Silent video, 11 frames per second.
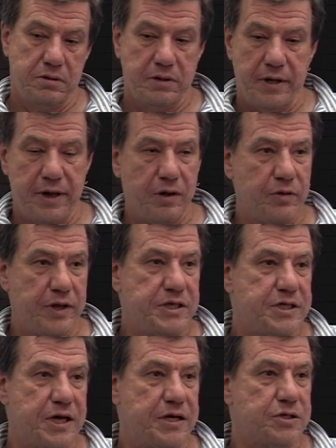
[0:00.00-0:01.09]
hell, they'd
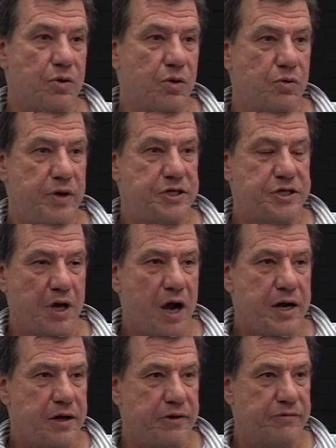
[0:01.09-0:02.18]
send us all to Red
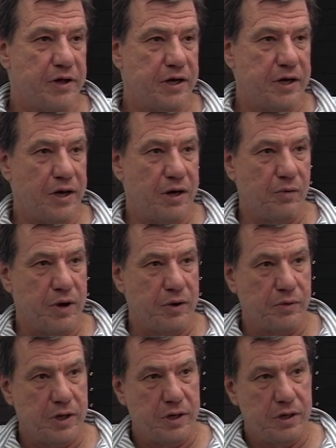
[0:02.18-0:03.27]
China if they could get away
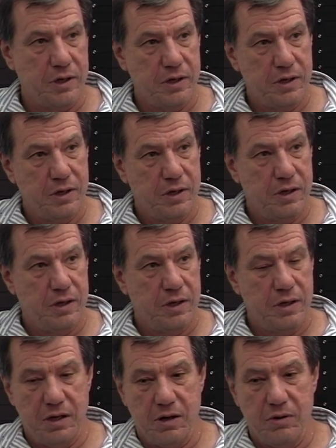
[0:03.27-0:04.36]
with it.
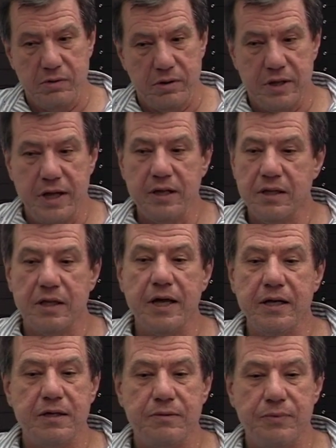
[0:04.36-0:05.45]
You know, they'd
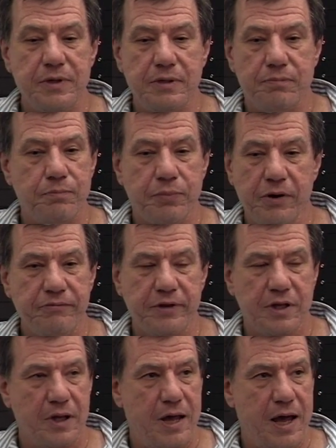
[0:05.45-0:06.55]
be
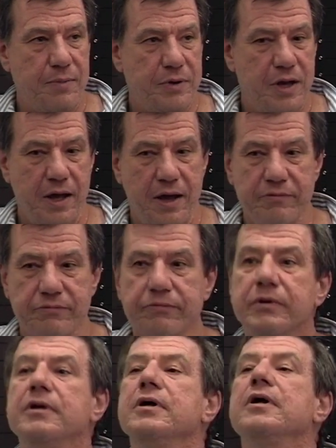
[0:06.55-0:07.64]
perfectly happy to have,
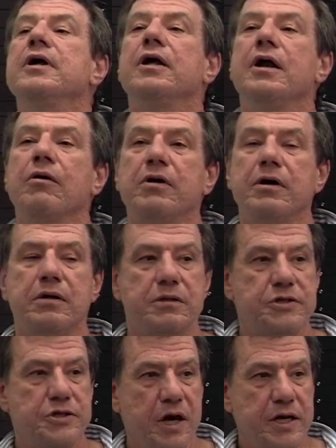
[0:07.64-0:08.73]

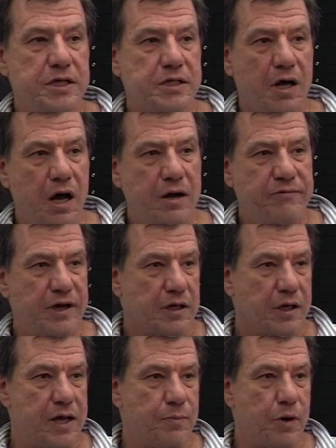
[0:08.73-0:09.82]
Chinese convict
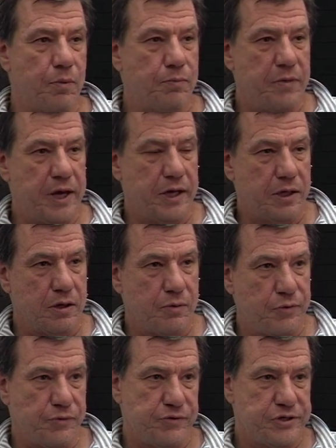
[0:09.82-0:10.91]
labor making their
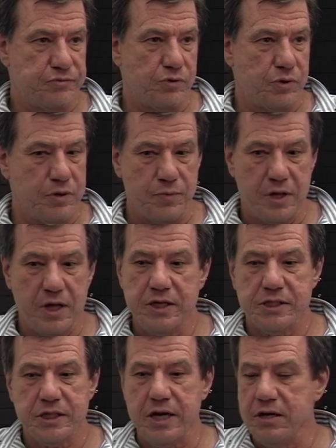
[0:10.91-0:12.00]
movies for them, and they'd
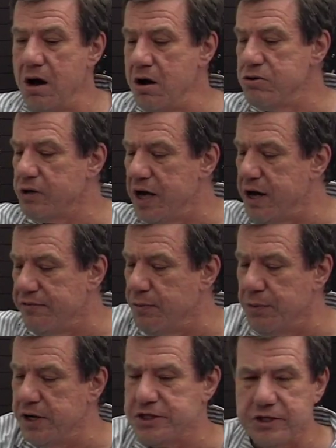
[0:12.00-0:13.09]
say, no, you can't have the
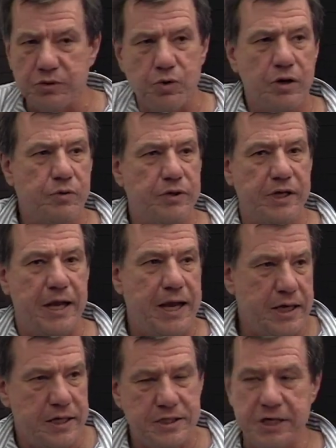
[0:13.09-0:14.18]
budget to work with
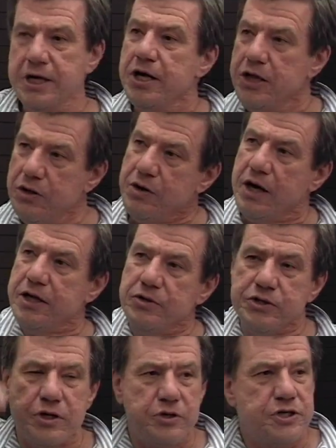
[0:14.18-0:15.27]
Canadians. You got to use
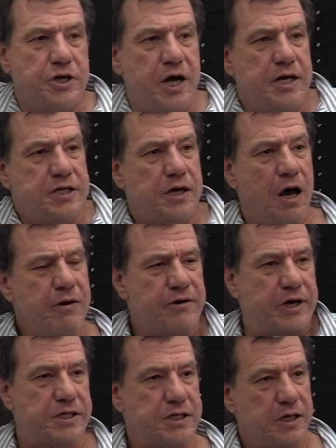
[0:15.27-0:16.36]
those Chinese
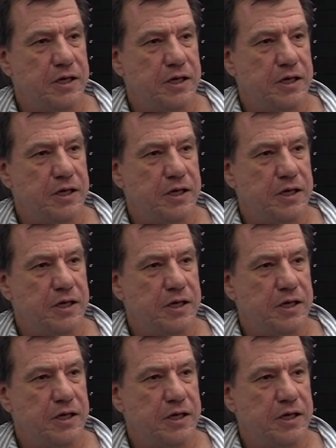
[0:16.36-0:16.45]
convicts.